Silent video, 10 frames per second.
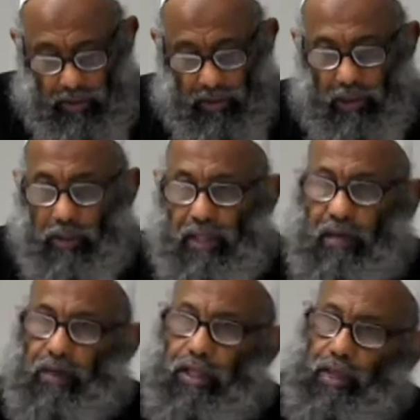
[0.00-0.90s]
Okay,
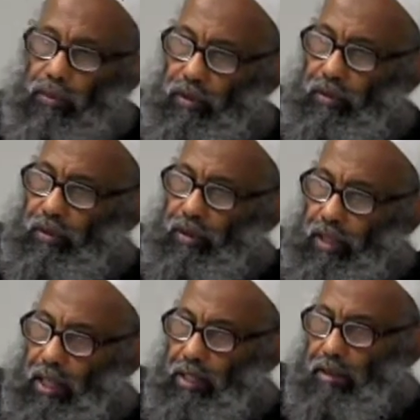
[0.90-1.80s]
whatever he put
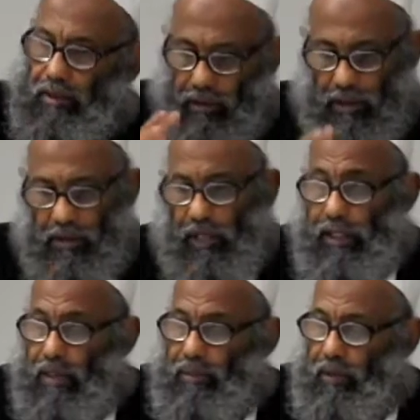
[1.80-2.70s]
in is
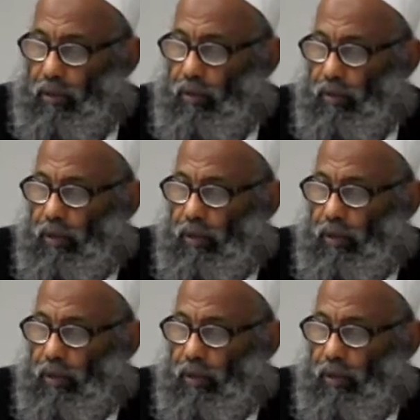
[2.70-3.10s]
acceptable.